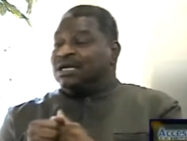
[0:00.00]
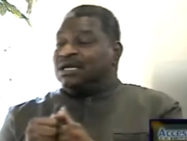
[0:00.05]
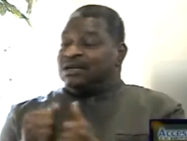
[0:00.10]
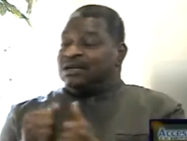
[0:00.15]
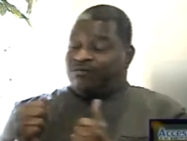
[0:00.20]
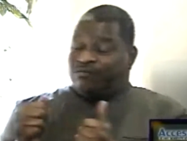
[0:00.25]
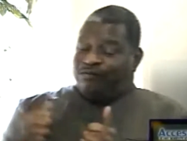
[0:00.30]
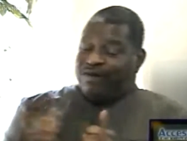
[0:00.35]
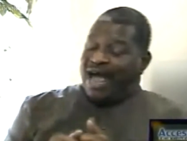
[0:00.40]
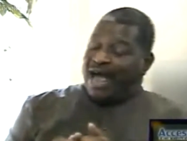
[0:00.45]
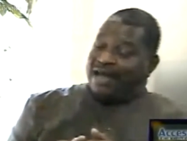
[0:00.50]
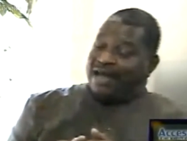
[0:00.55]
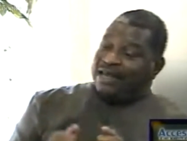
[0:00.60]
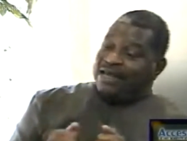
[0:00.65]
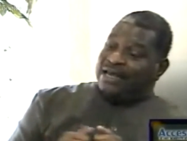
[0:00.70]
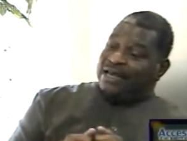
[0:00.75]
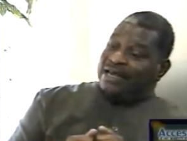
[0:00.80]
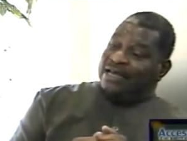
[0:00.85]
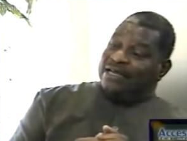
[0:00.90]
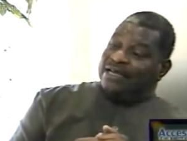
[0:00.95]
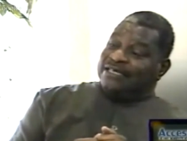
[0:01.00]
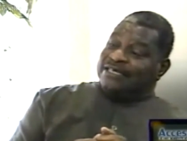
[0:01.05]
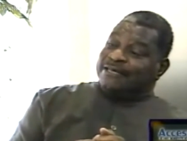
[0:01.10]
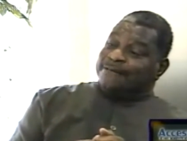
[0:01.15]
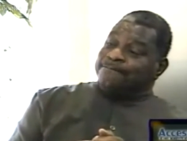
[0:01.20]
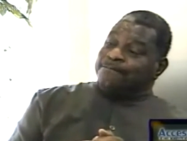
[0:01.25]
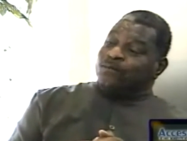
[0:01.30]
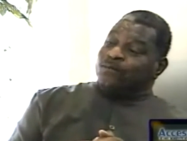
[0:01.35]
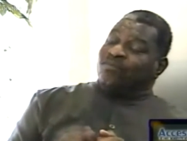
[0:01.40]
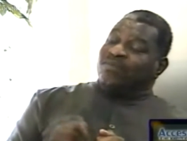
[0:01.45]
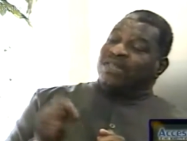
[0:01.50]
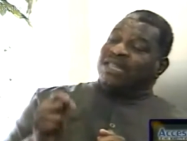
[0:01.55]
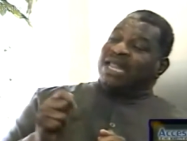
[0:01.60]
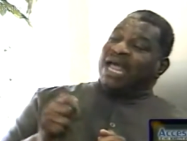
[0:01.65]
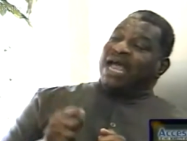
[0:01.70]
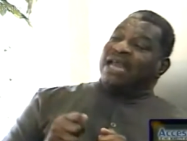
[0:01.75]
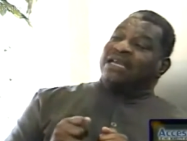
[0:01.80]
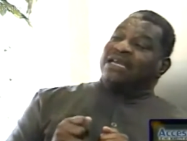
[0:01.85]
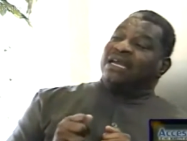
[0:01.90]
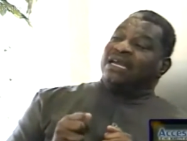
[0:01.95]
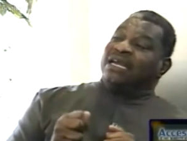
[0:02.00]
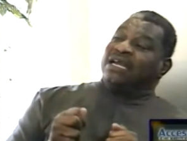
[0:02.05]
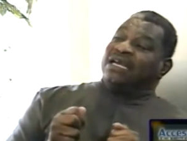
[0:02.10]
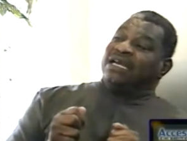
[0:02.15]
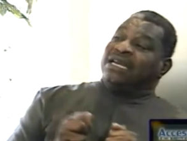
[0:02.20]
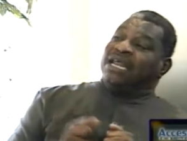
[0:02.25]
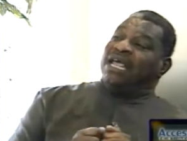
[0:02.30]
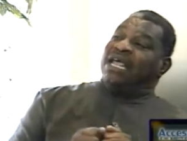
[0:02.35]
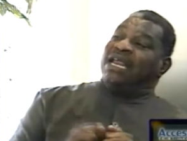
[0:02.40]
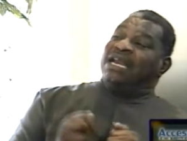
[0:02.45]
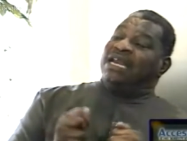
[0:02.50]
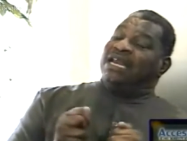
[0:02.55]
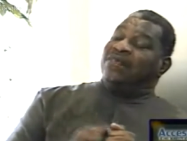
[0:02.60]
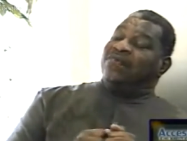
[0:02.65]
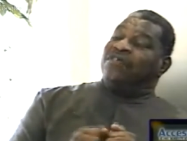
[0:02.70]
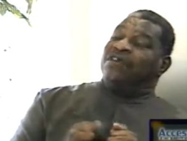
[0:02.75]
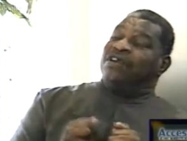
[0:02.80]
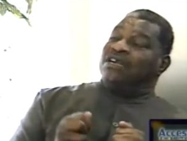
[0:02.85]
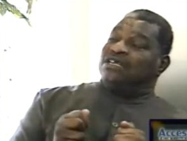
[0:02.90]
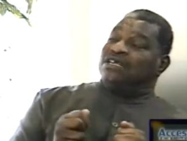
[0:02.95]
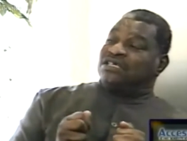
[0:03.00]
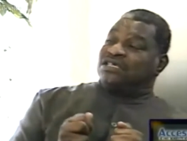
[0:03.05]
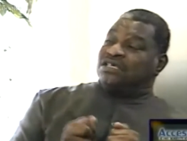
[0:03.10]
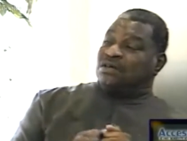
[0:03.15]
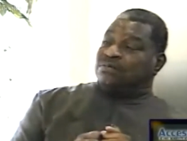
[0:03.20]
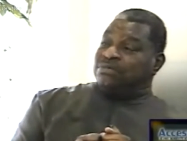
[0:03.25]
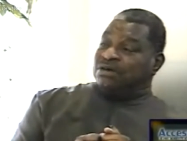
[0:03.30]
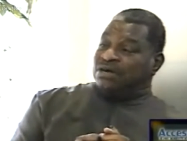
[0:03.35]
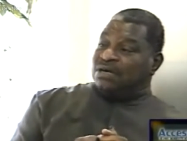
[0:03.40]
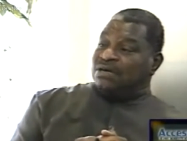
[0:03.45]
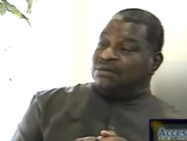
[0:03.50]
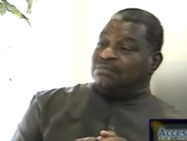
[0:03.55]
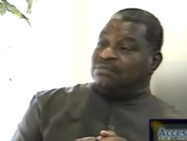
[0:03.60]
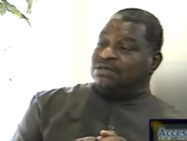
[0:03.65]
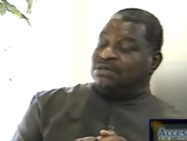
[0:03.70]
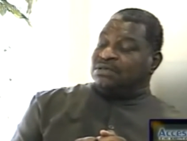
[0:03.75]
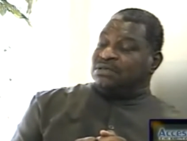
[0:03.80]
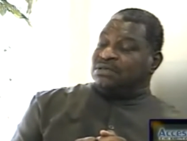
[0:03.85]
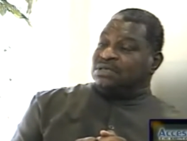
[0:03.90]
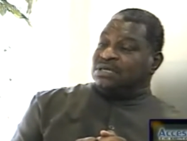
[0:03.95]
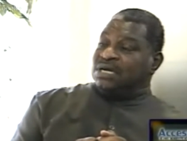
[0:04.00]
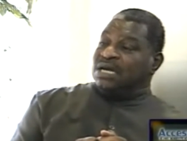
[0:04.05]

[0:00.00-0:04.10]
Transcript: The fact is that they live in the suburbs.